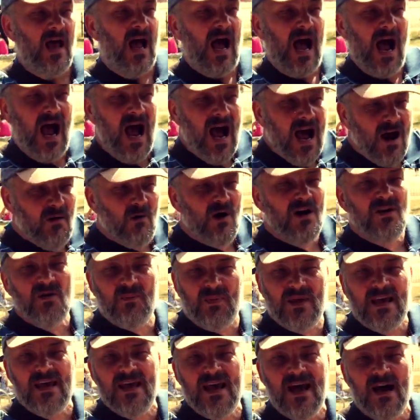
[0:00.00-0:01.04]
I want to
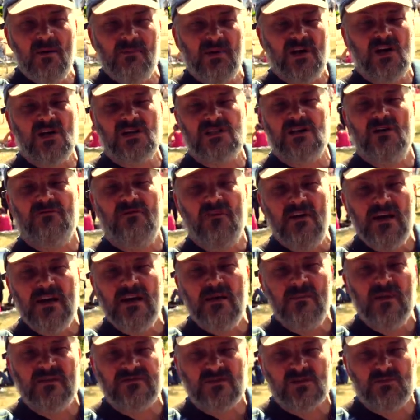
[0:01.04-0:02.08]
be here because of
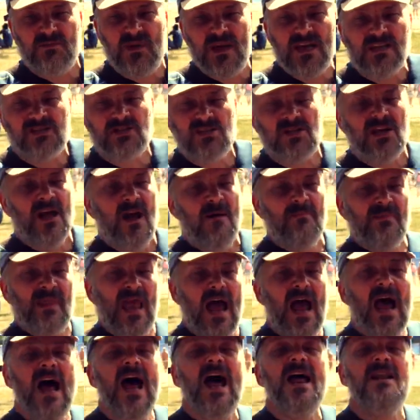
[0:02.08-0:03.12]
freedom of speech
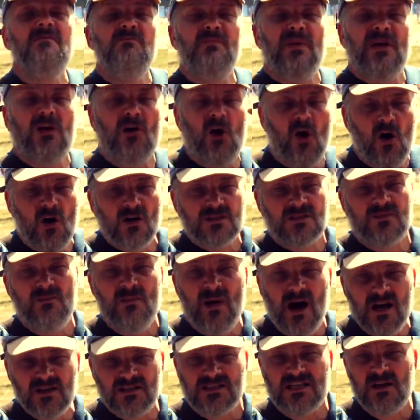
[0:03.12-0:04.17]
and because,
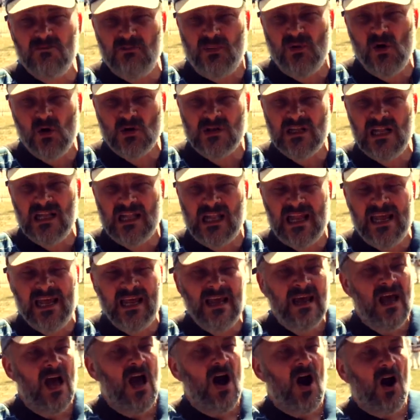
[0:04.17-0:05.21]
most
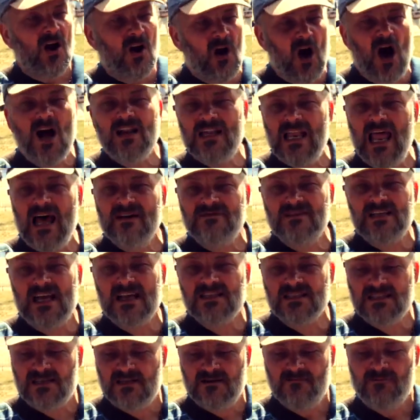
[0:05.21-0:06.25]
importantly, God loves
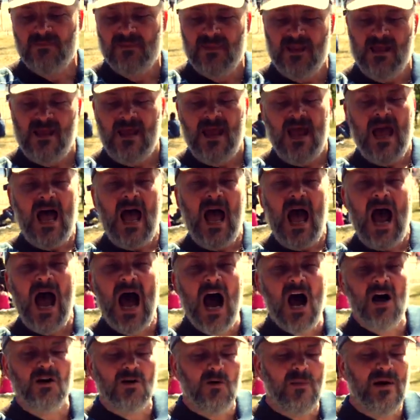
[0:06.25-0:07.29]
us.
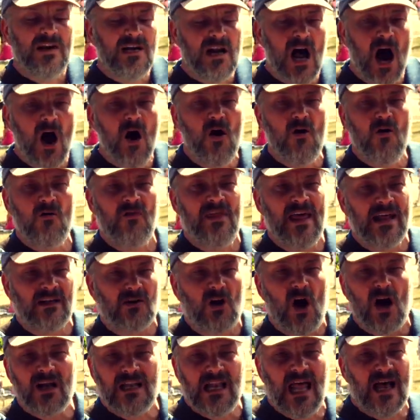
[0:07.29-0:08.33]
How do we know
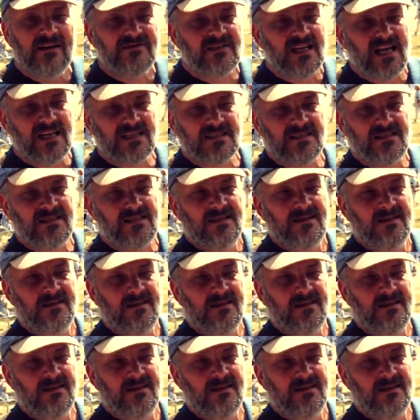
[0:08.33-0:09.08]
that God loves us?